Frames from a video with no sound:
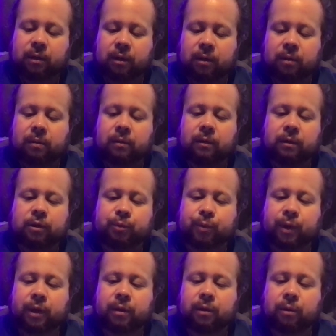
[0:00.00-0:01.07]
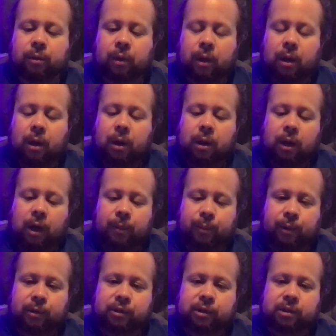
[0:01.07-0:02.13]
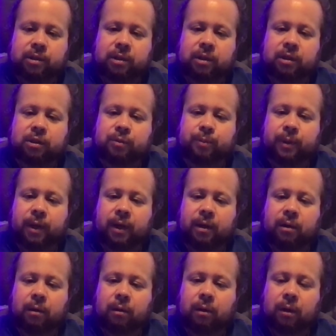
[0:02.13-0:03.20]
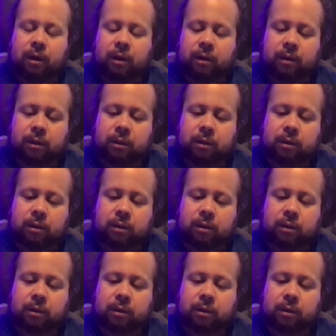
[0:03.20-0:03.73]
it's brand new. I purchased this back on